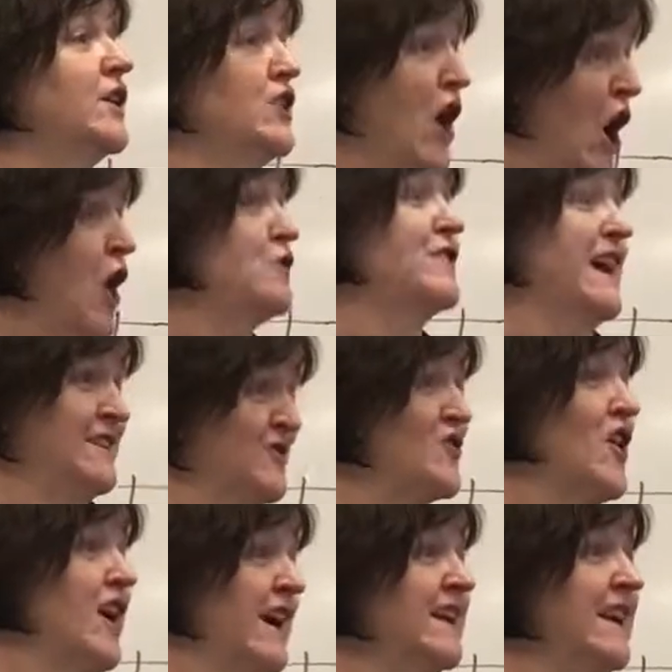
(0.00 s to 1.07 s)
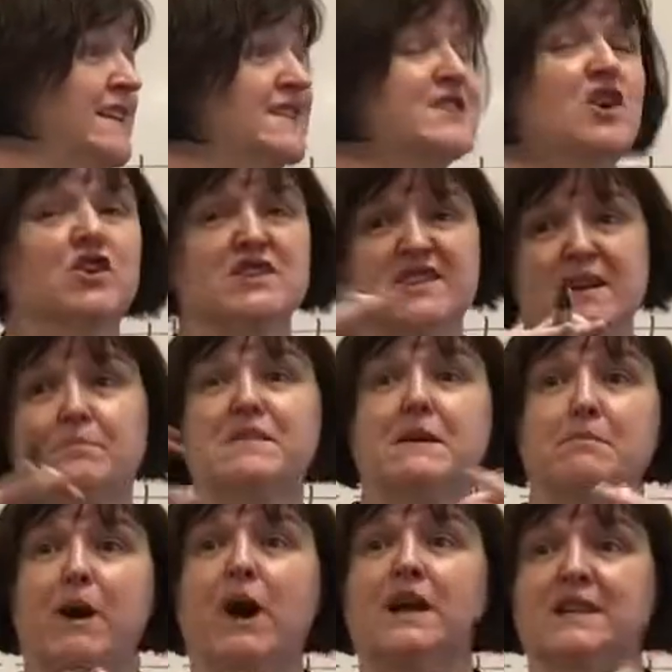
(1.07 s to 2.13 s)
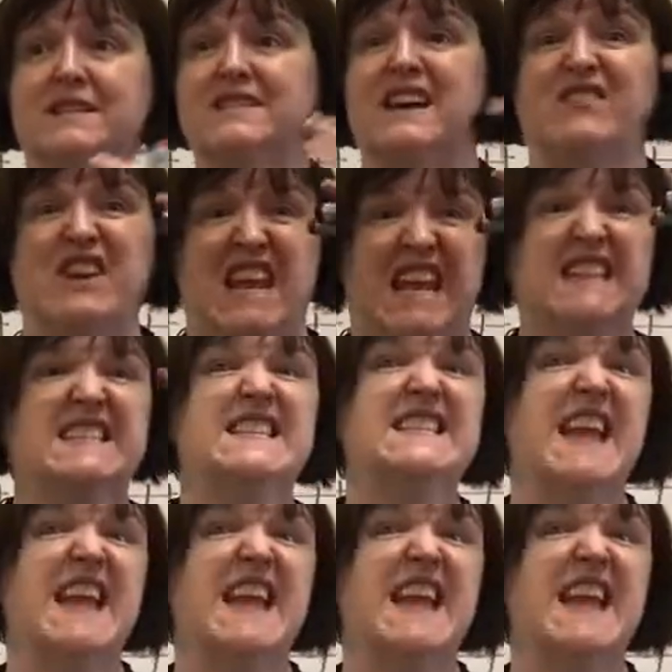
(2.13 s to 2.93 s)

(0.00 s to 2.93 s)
No, that's right. It's not something -7, it's